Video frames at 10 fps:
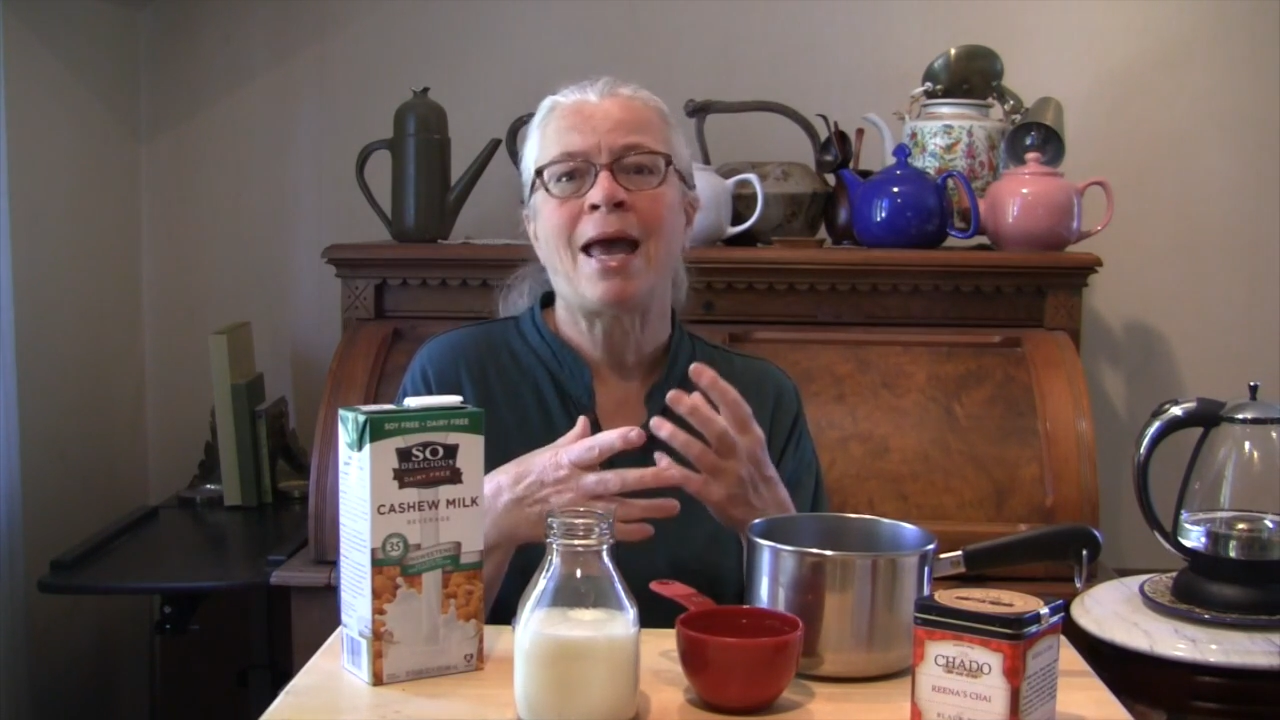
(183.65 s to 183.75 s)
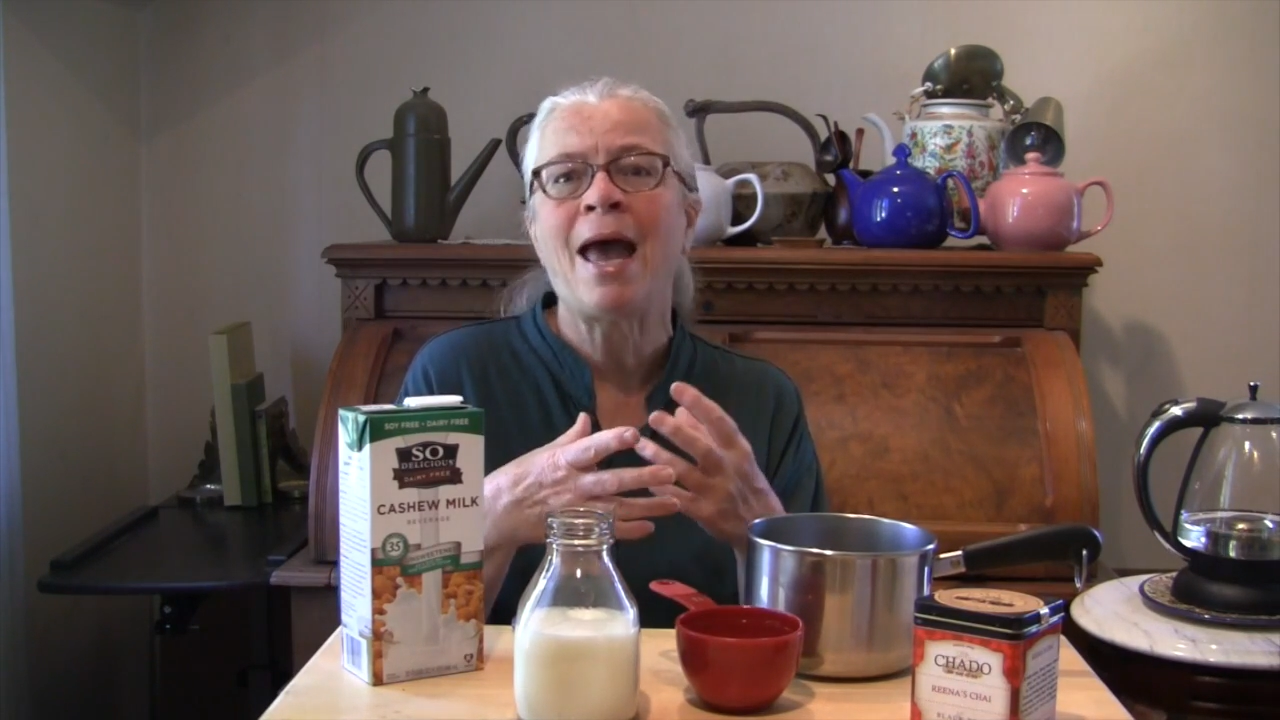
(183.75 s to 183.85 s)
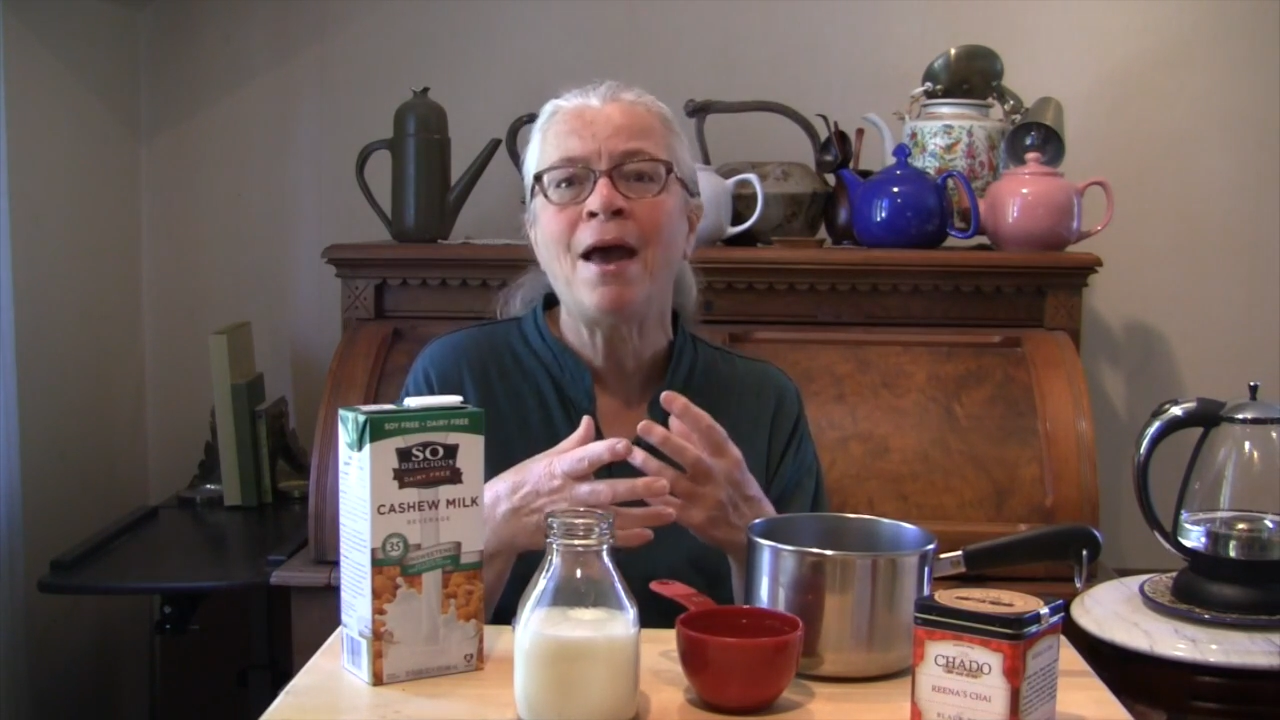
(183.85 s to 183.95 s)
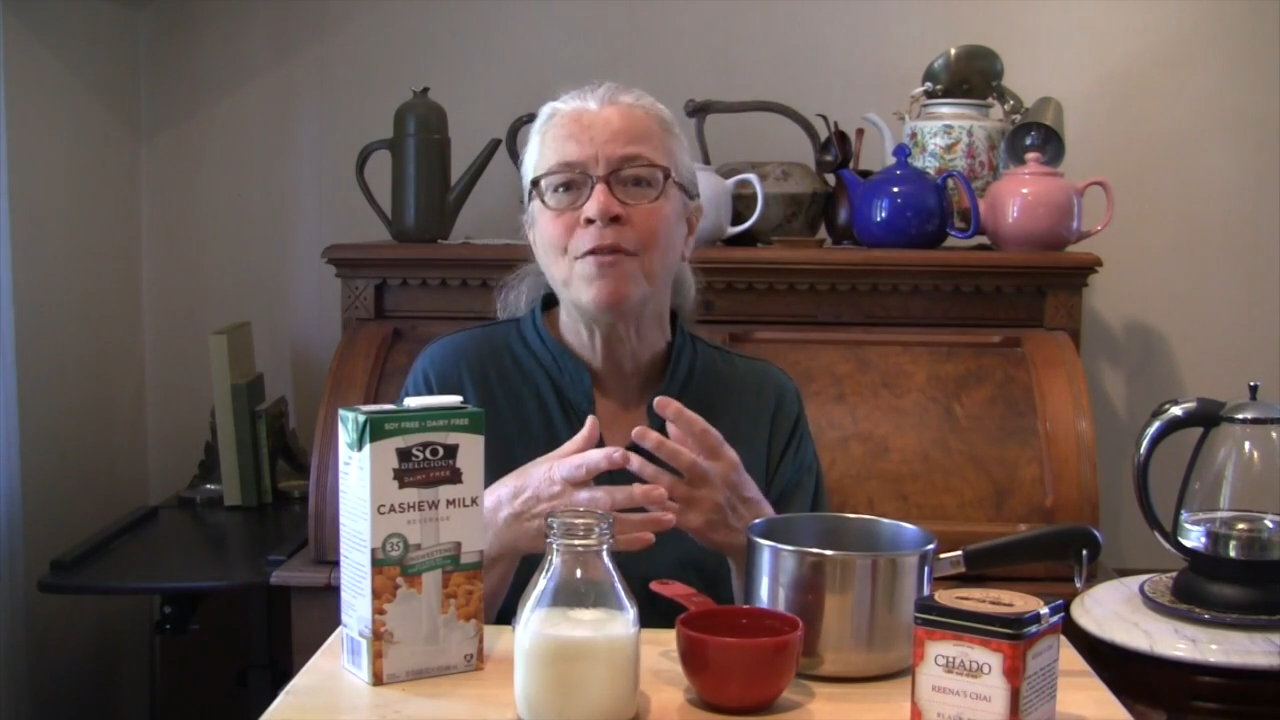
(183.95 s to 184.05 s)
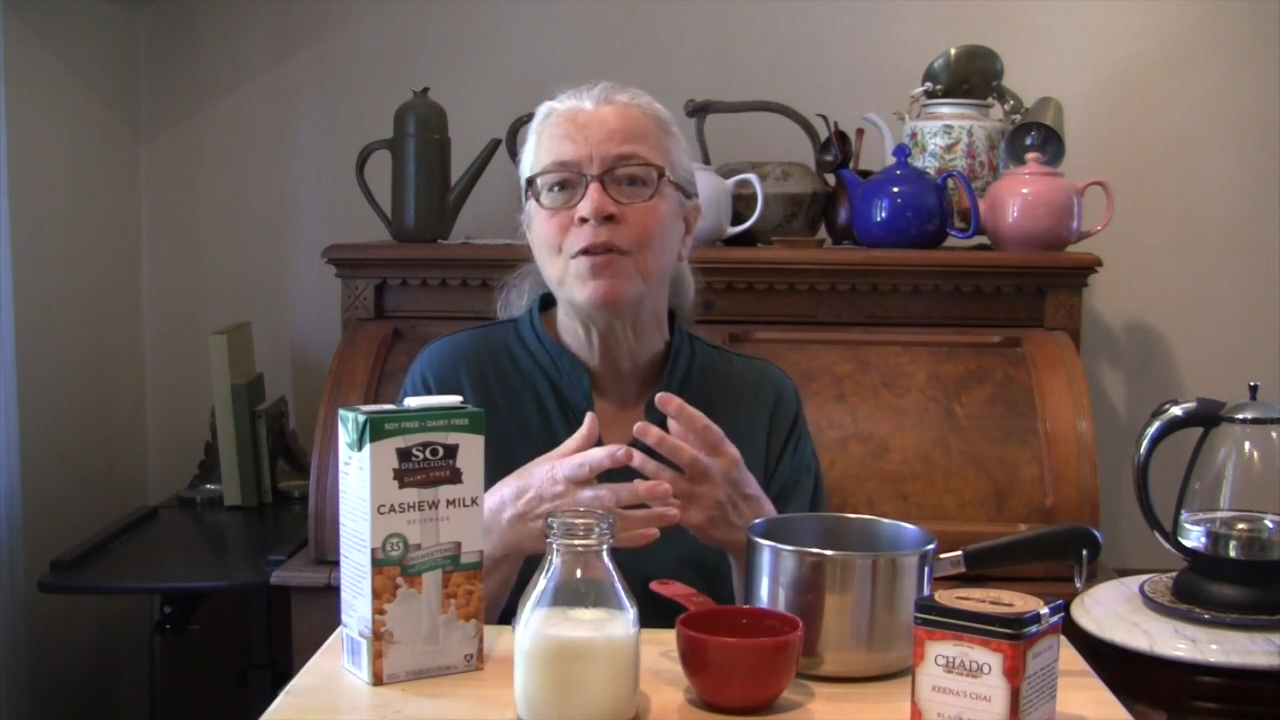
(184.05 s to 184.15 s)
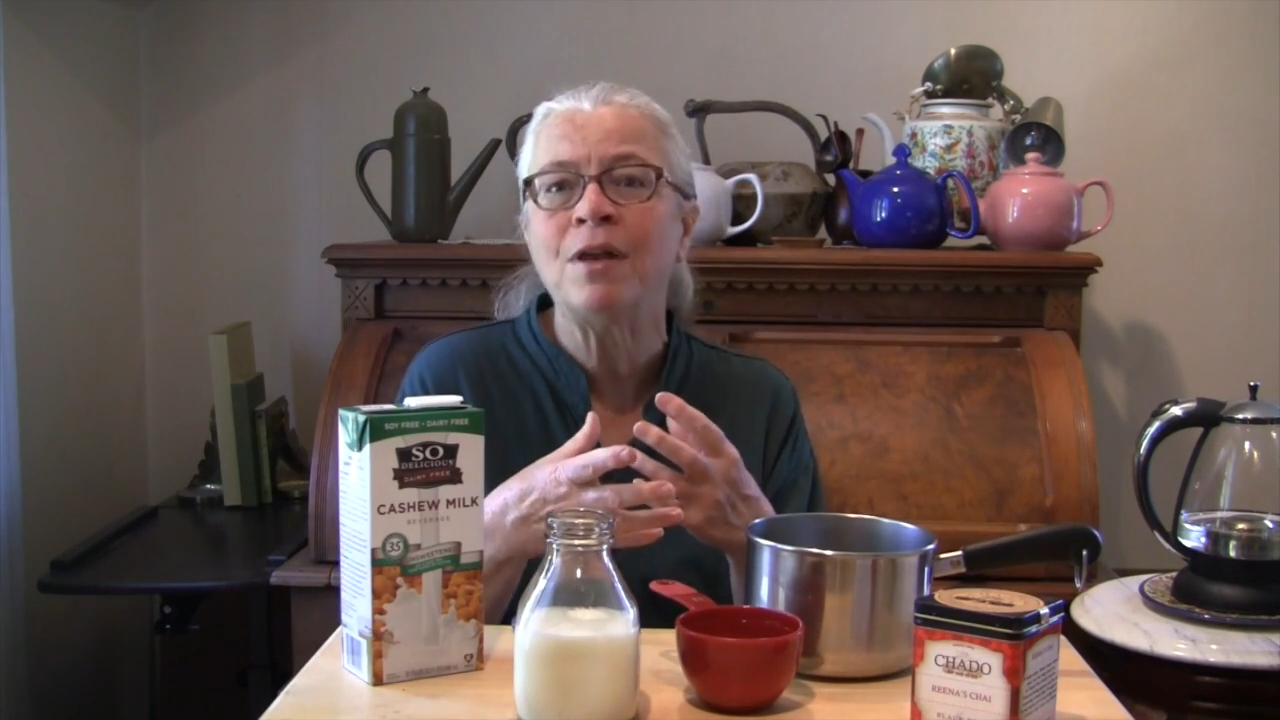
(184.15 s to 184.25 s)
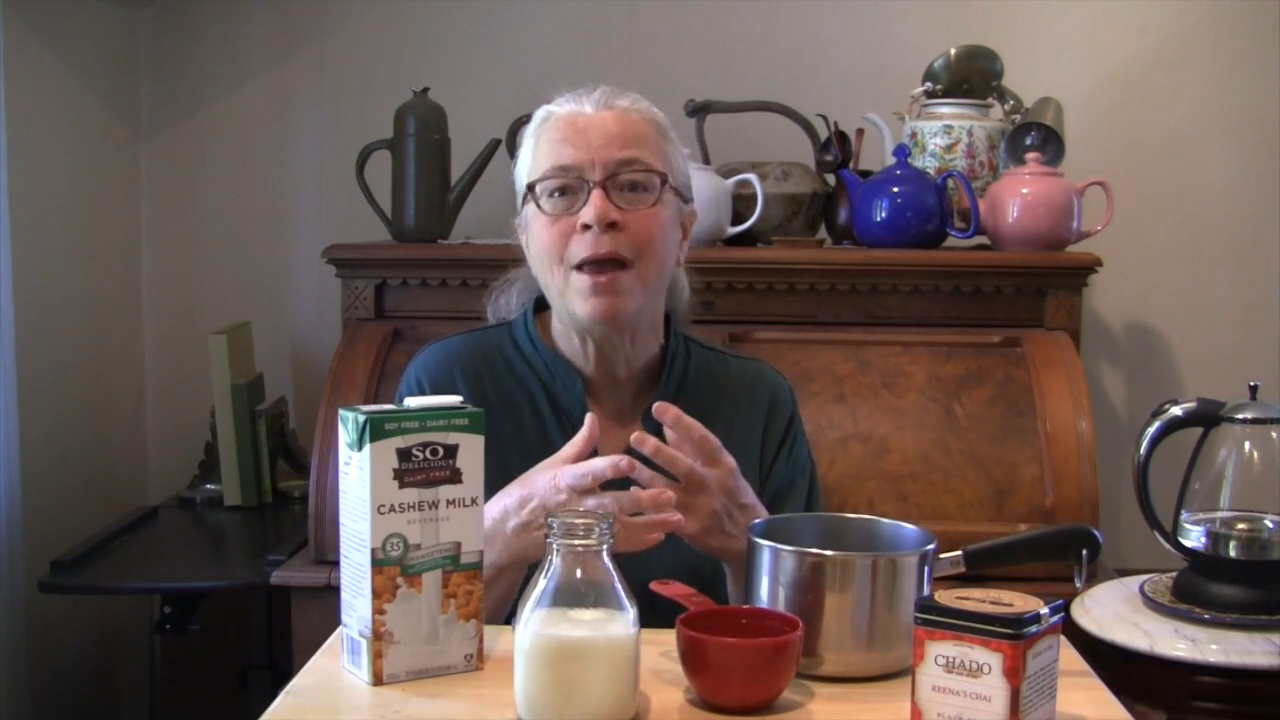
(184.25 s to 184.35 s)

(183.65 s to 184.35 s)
half and